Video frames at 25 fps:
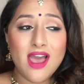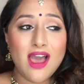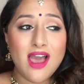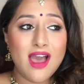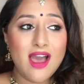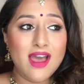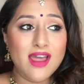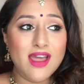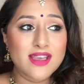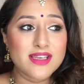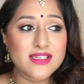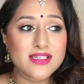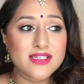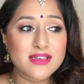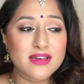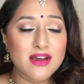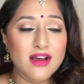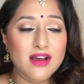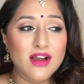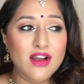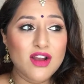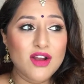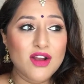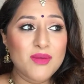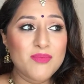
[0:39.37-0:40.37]
And
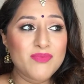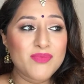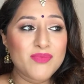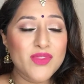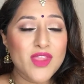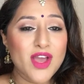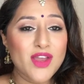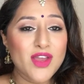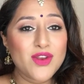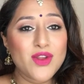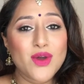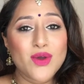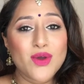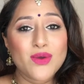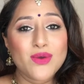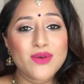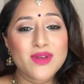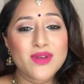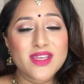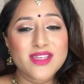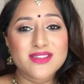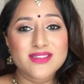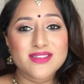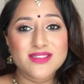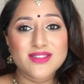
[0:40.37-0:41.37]
I know
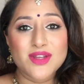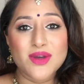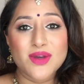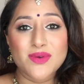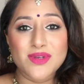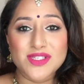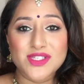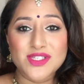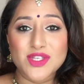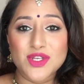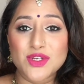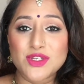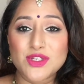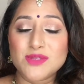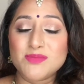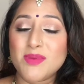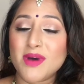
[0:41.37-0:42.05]
it's no excuse,